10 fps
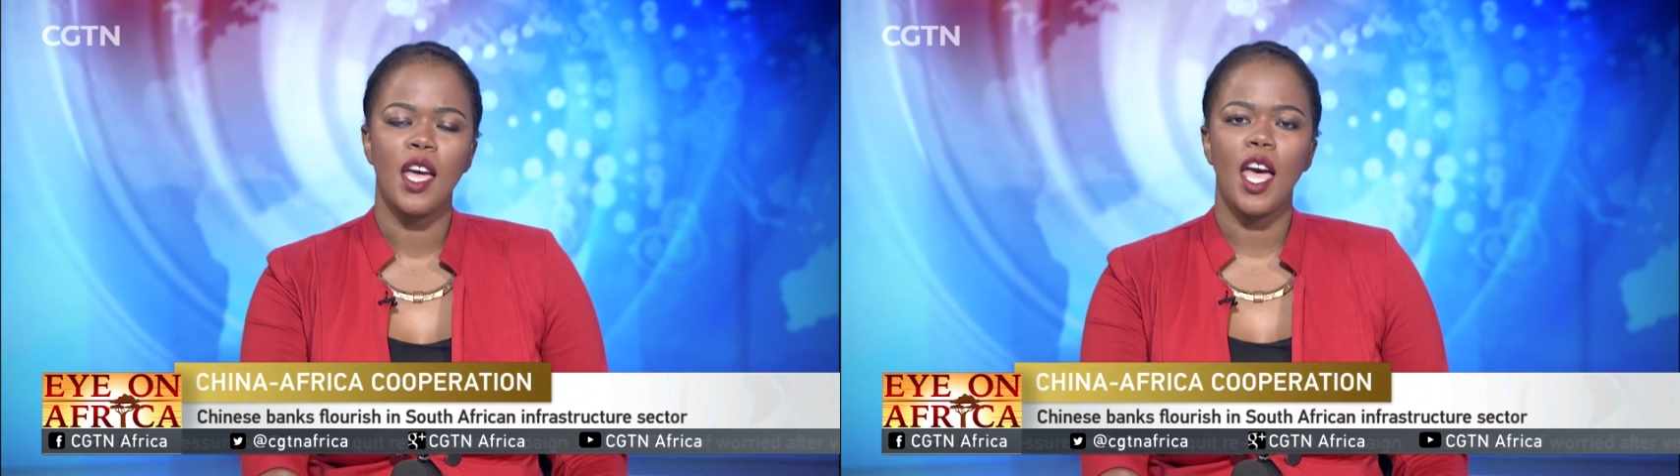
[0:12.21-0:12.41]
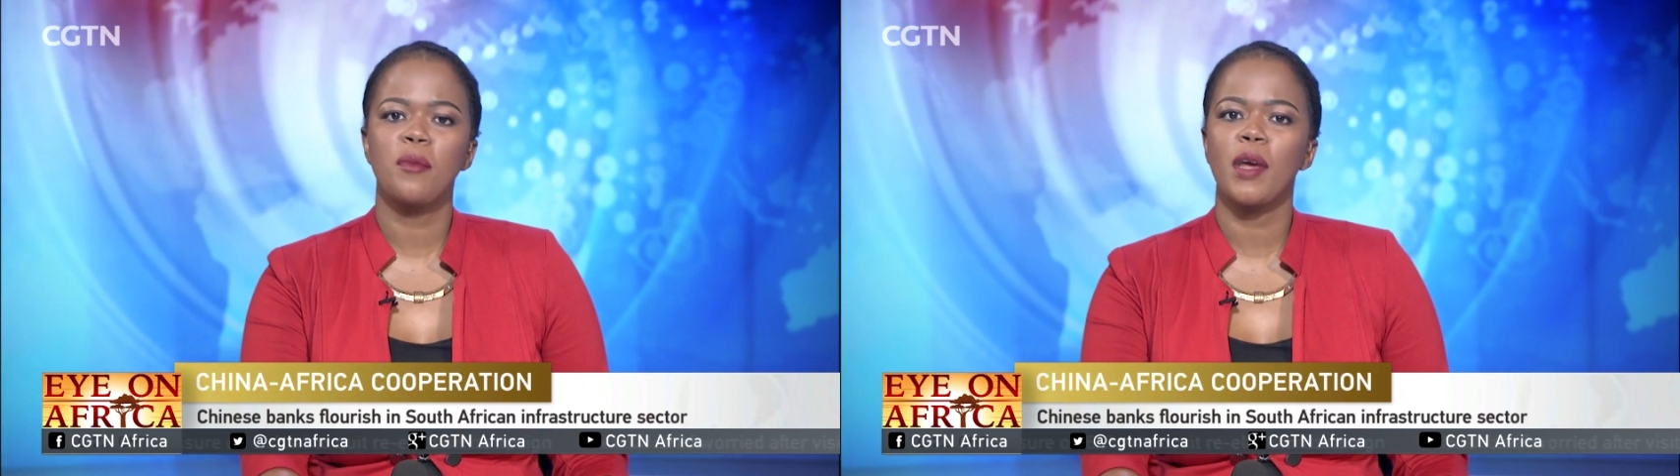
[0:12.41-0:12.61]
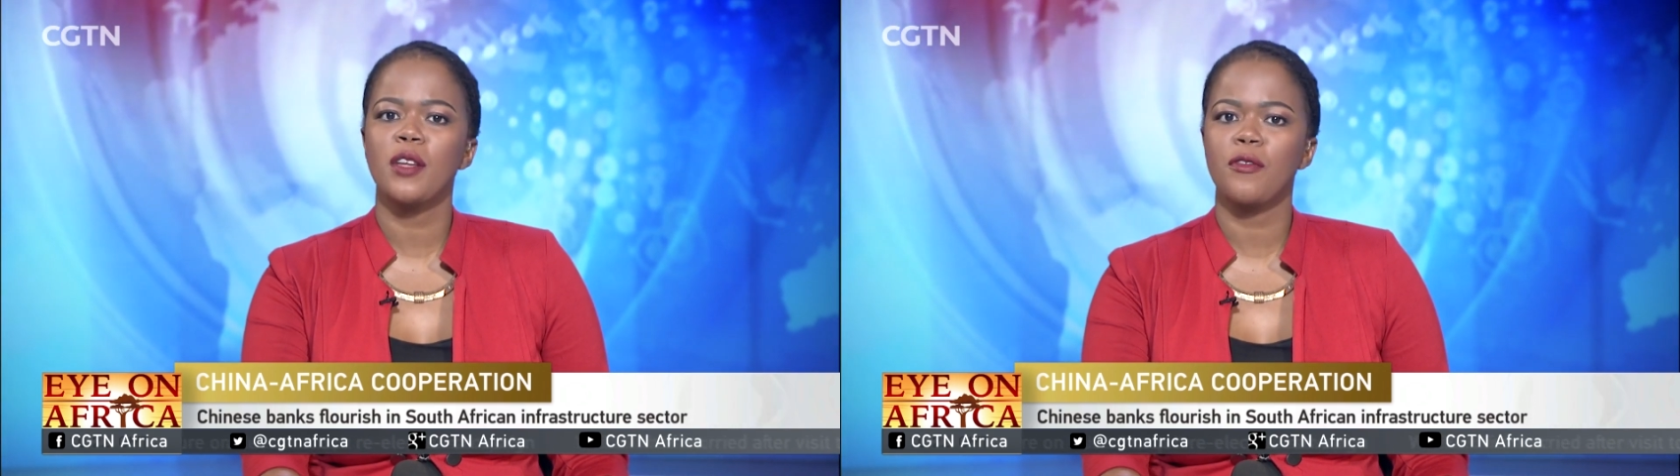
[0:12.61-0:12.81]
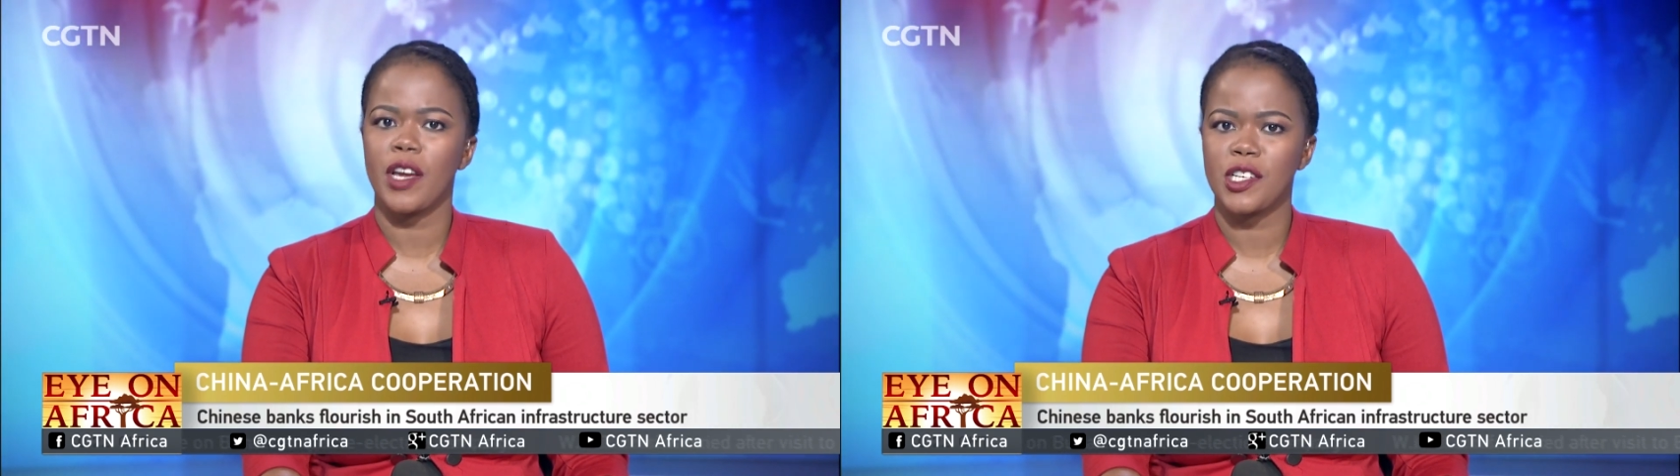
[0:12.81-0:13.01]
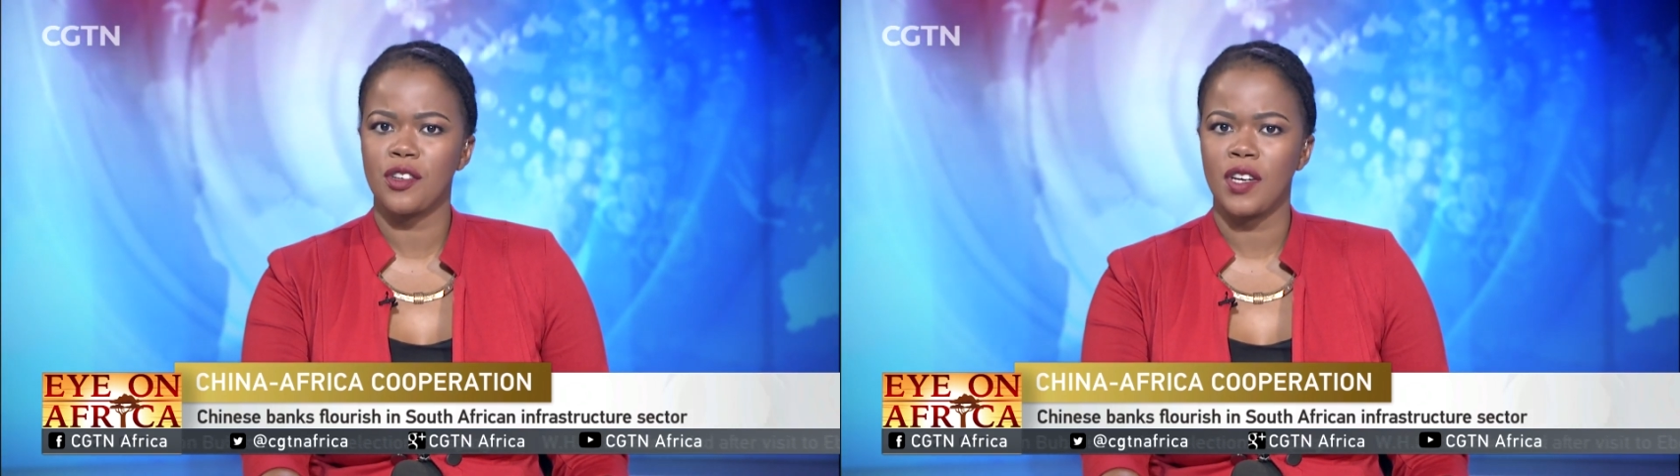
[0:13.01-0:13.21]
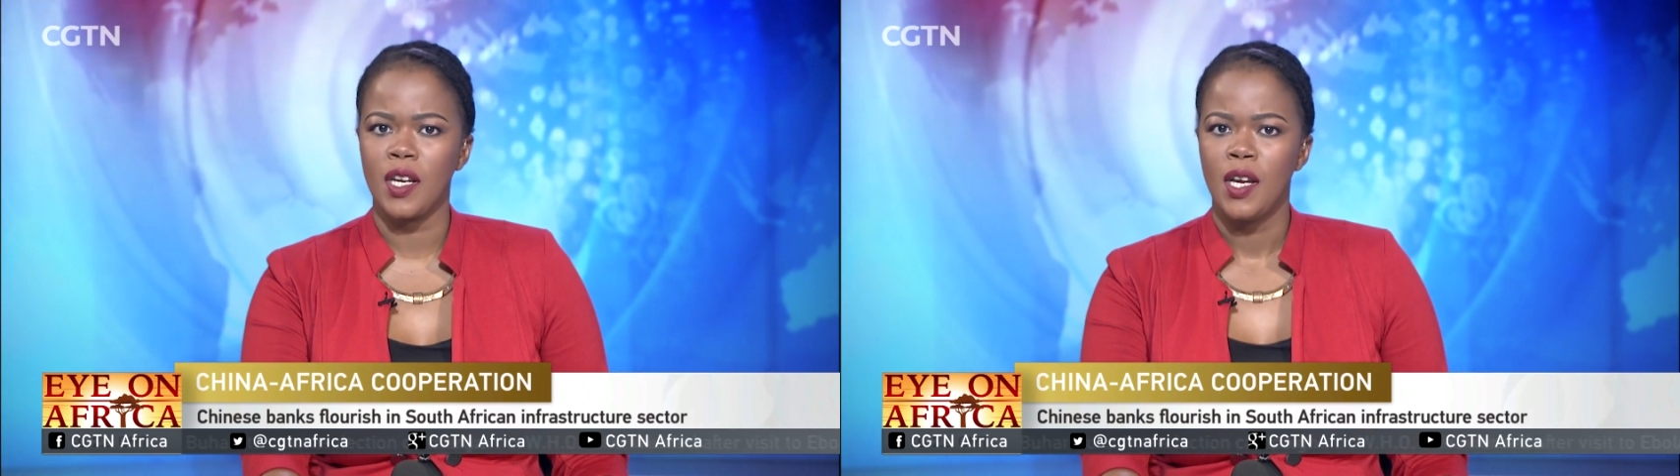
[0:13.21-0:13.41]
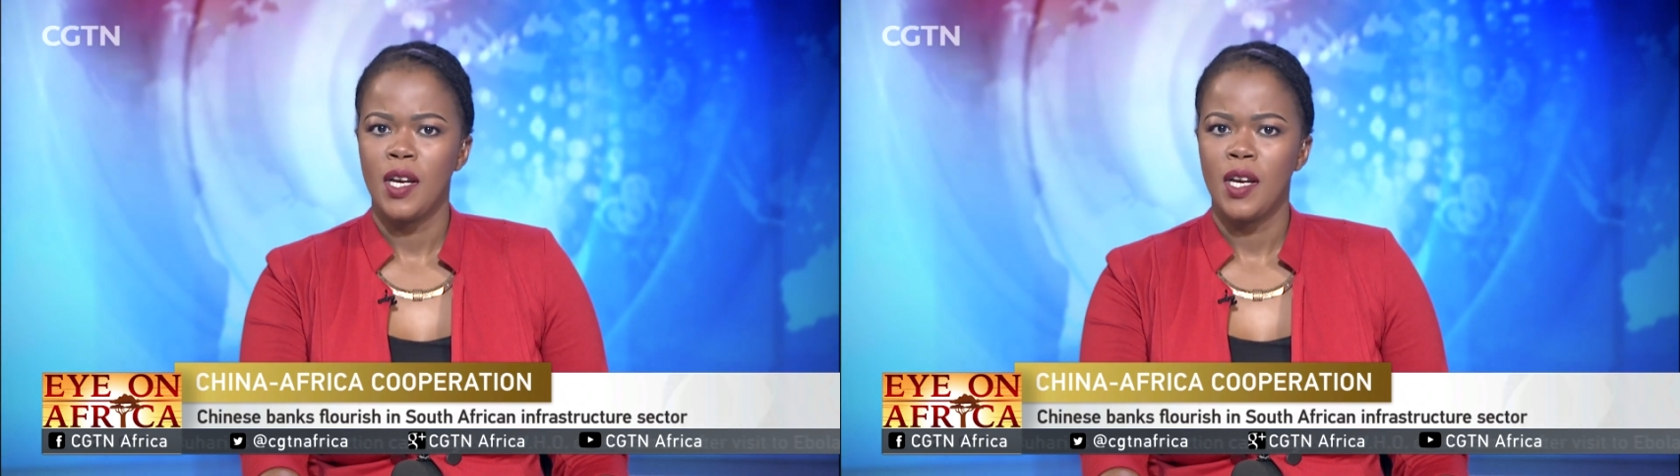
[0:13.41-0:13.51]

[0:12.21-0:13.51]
and manufacturing.